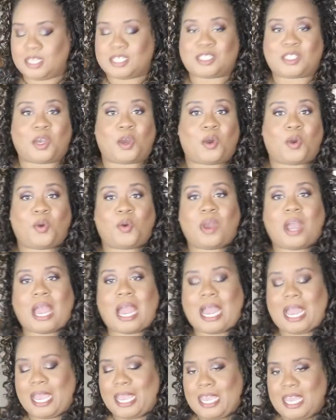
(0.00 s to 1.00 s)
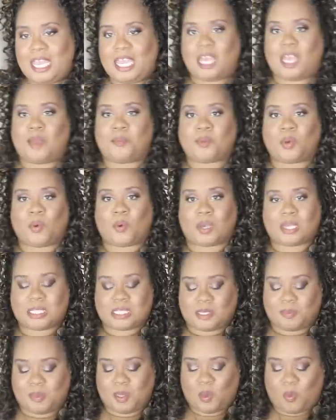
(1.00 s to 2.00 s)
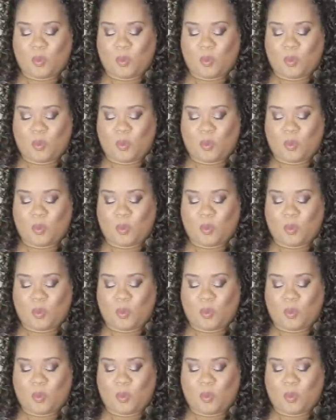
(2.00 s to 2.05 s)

So I am going to be